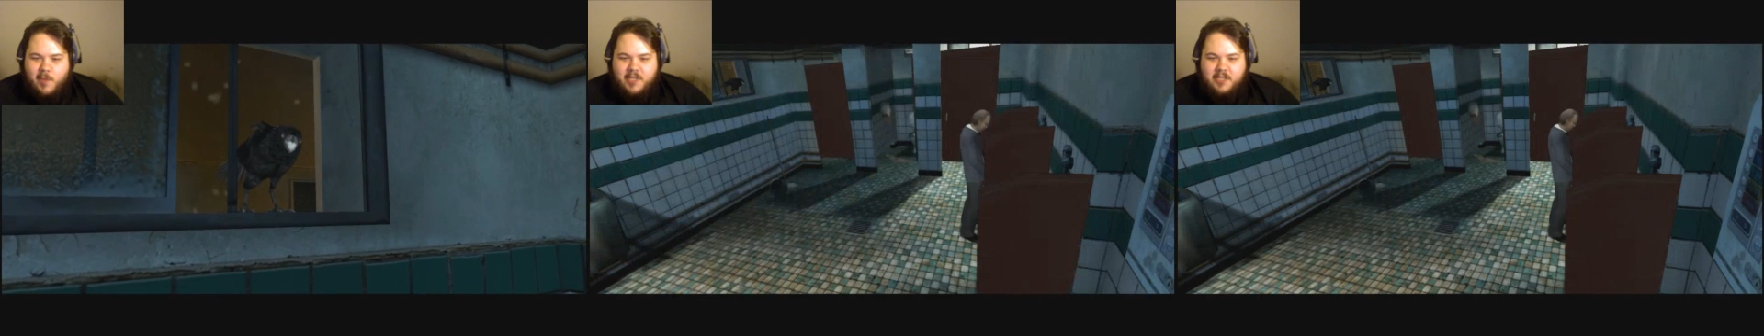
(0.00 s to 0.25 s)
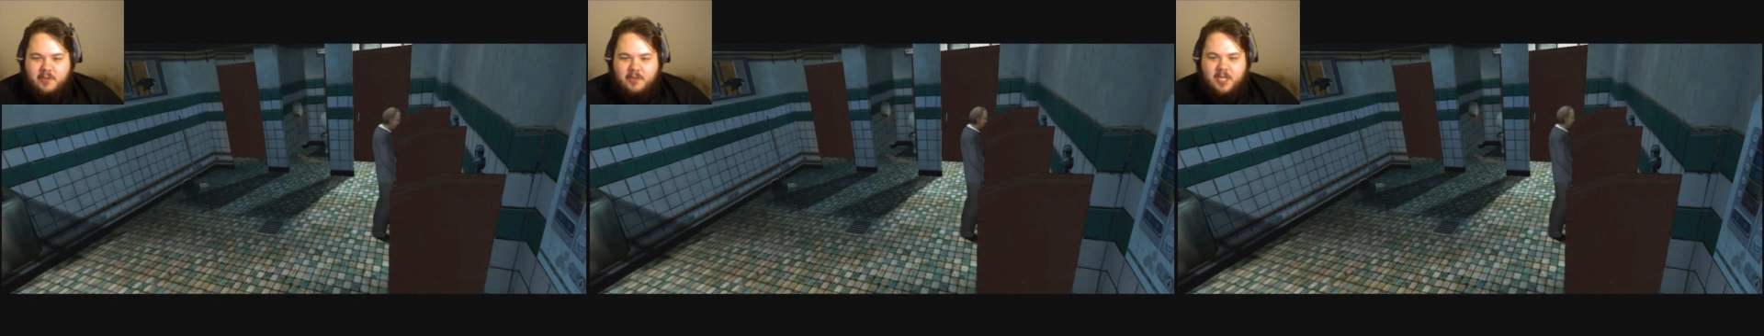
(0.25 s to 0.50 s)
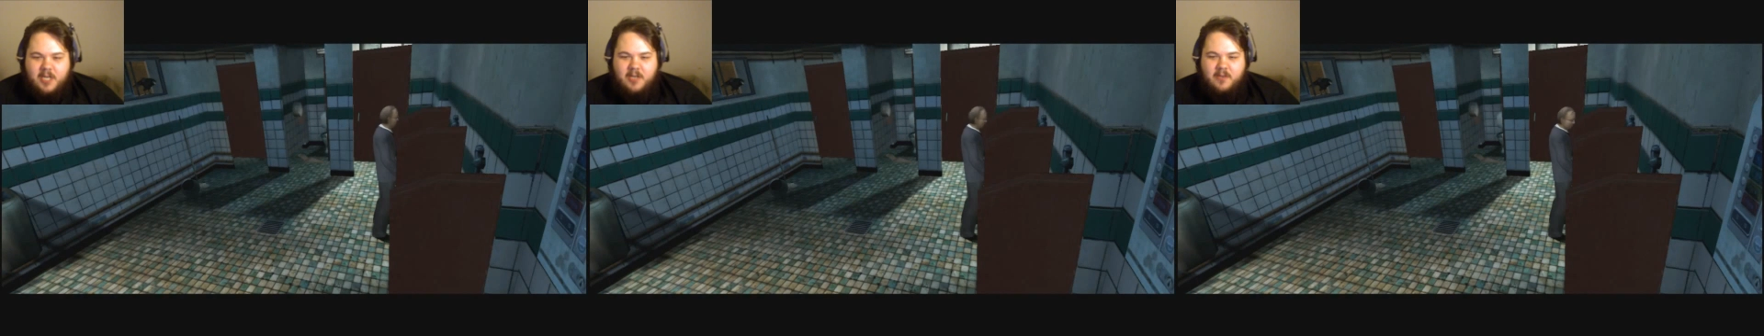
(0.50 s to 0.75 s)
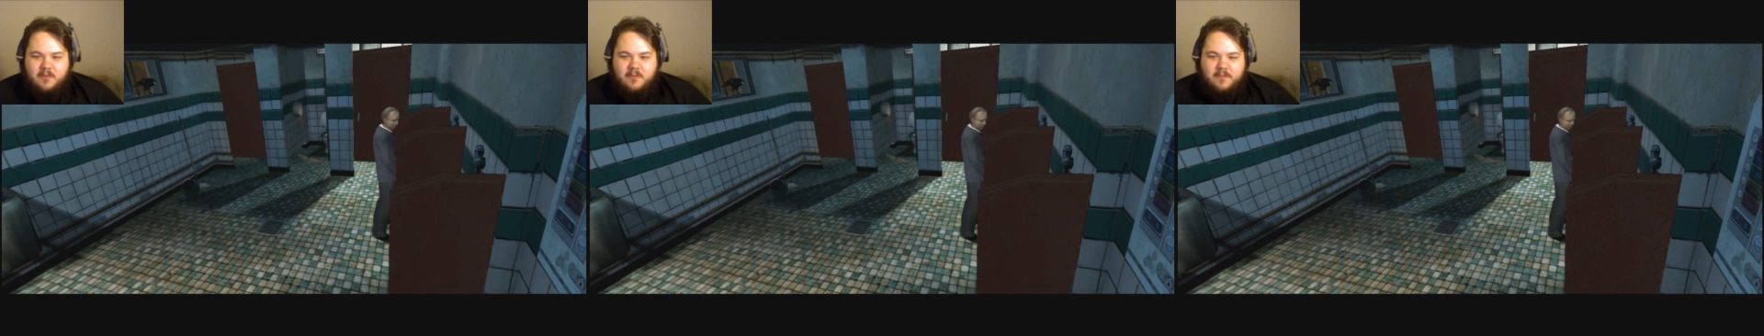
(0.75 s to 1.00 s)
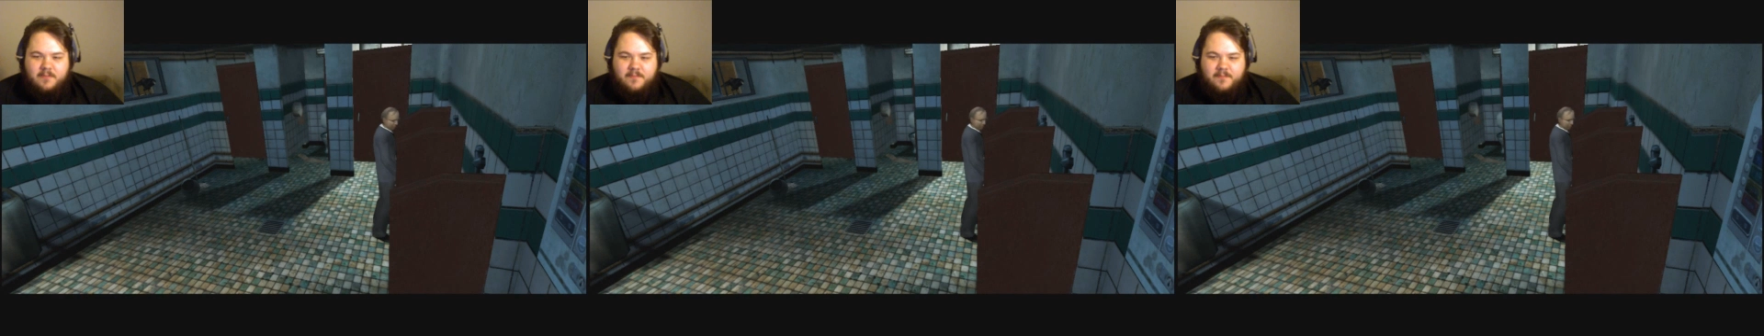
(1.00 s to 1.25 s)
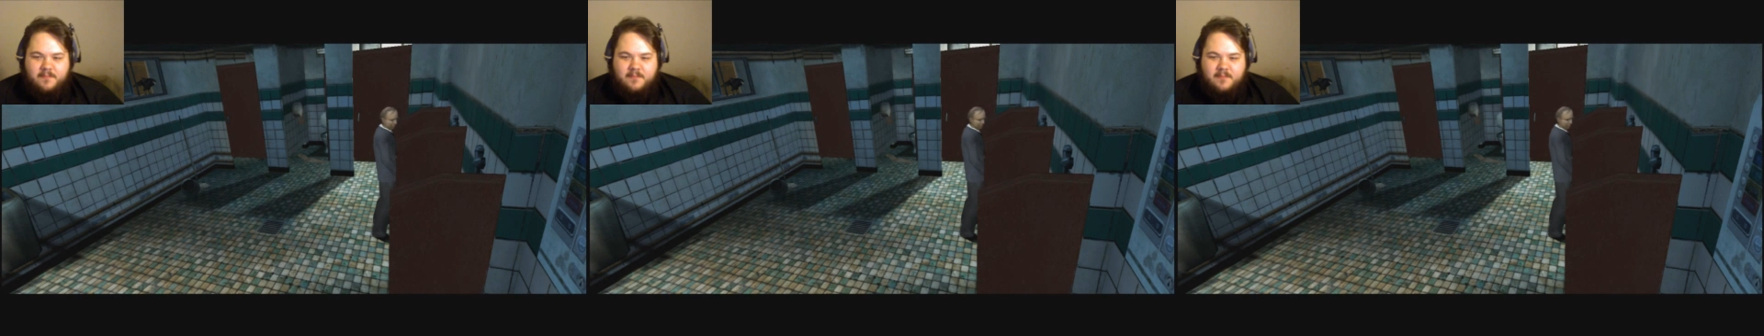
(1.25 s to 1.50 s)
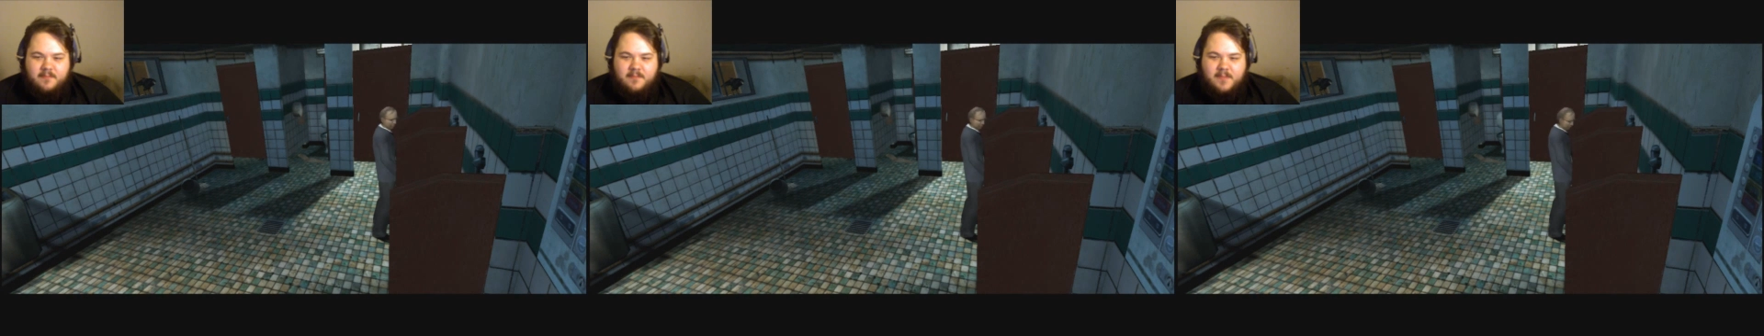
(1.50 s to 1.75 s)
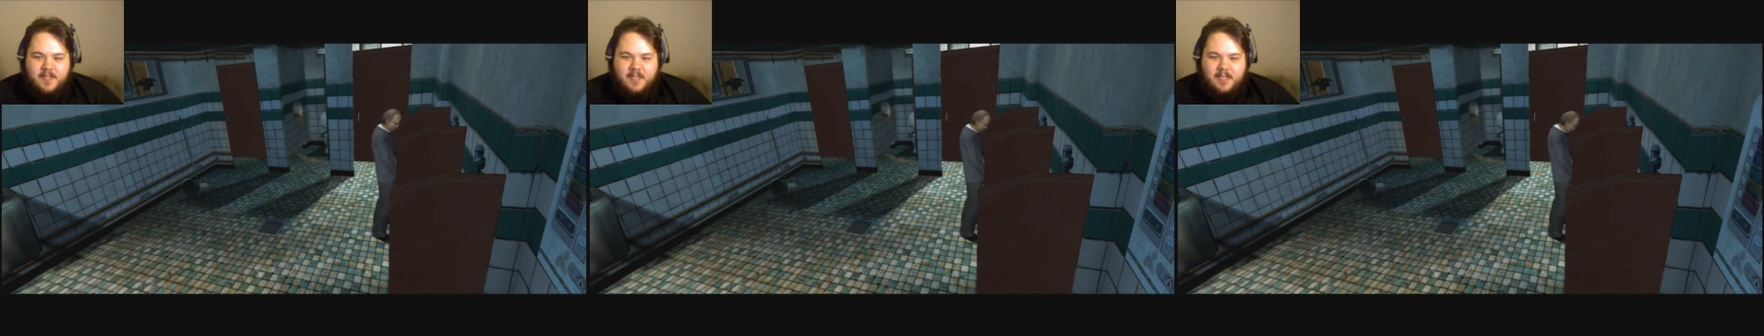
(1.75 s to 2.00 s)
It's a crow
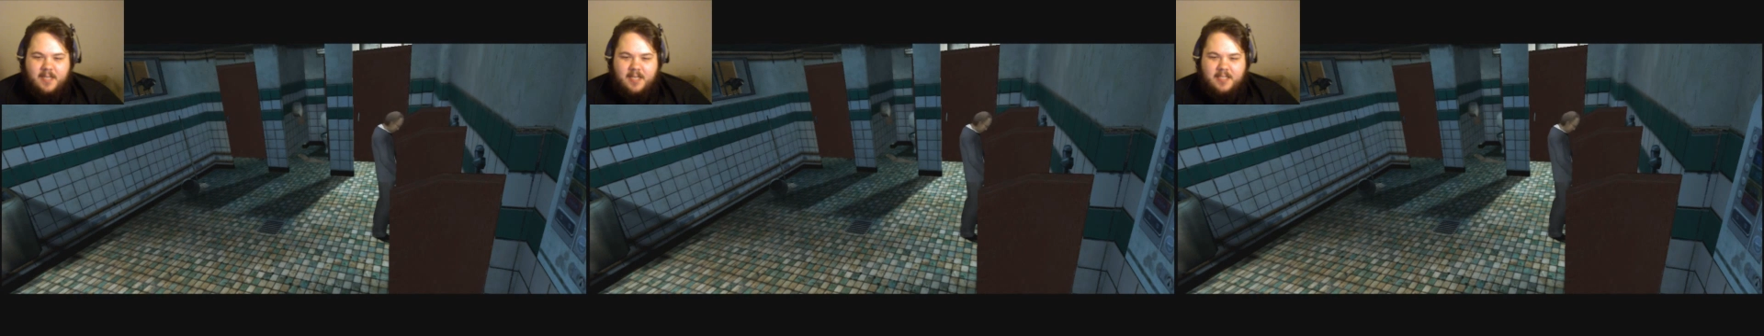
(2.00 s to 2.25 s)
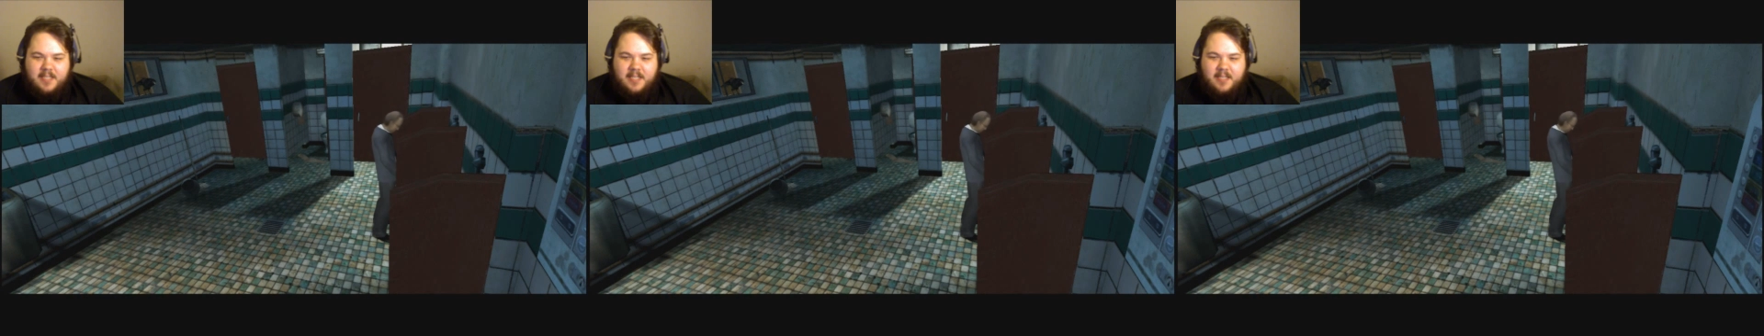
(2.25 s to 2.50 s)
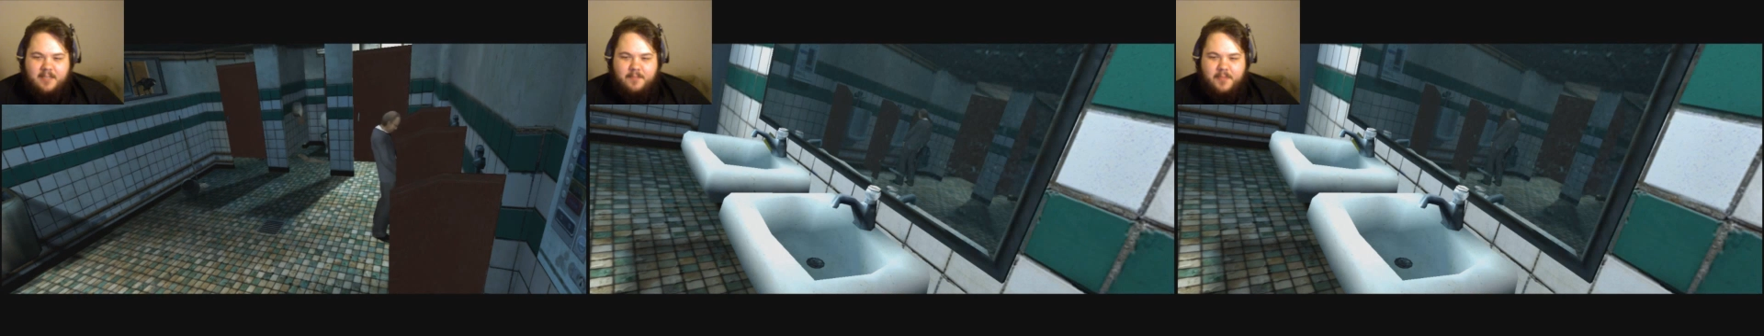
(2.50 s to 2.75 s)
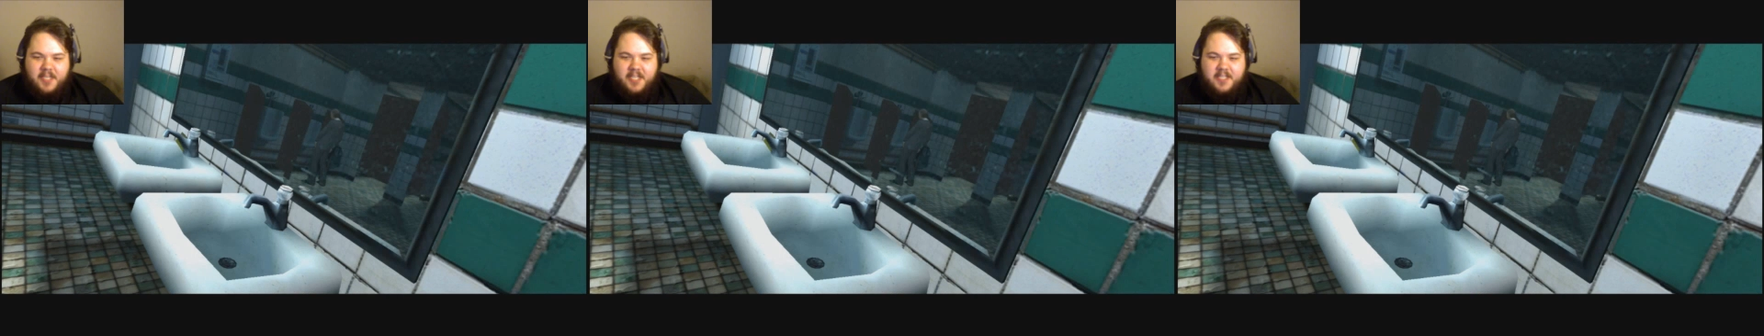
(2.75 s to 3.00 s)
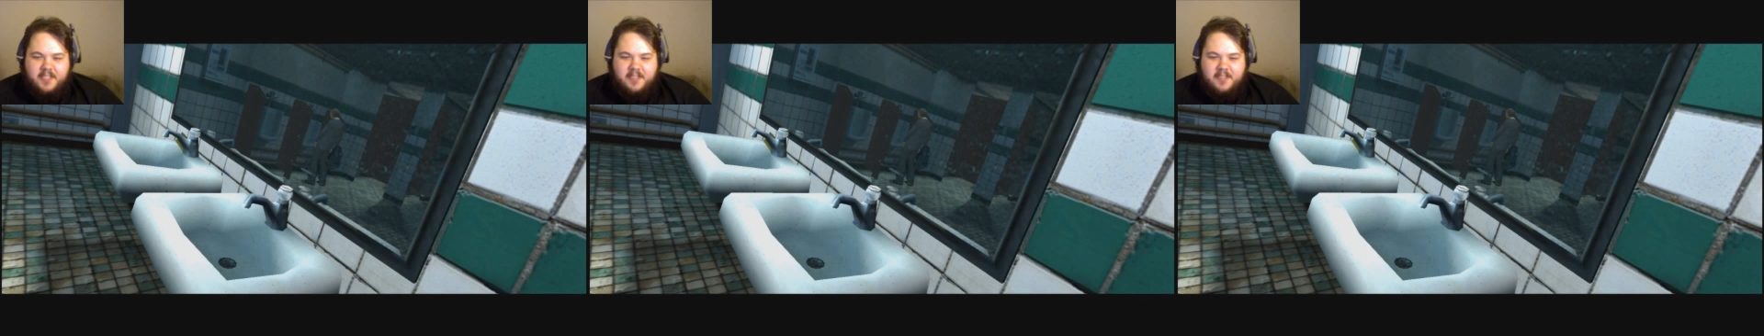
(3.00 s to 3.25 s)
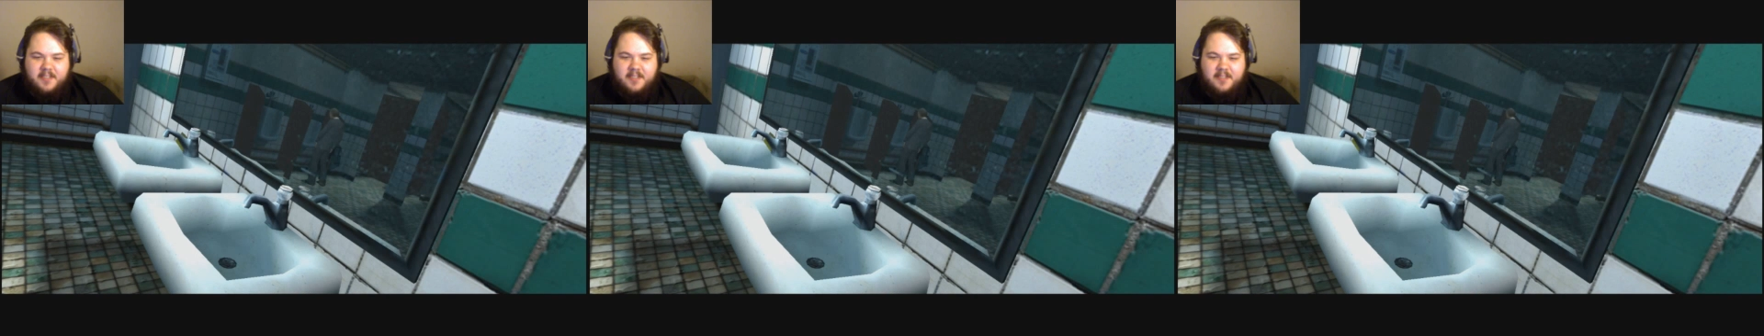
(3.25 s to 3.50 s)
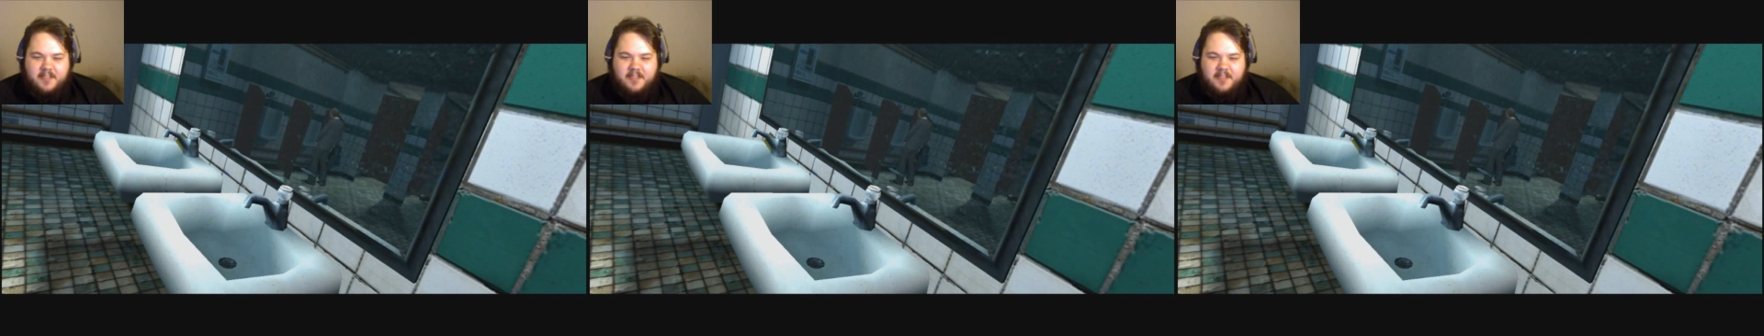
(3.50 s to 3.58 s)
and a guy taking a piss.